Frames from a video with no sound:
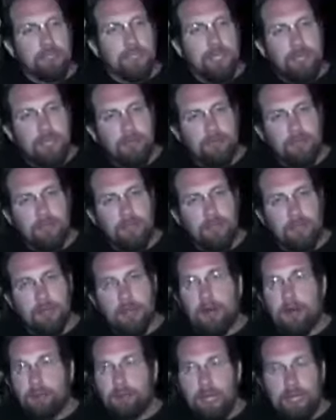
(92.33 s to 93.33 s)
I have
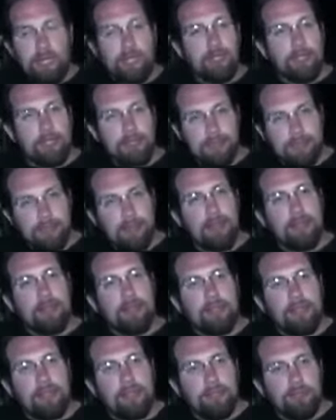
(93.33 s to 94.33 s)
a mic inside the
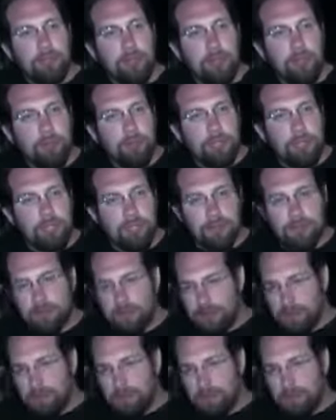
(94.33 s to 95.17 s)
kick drum, and it's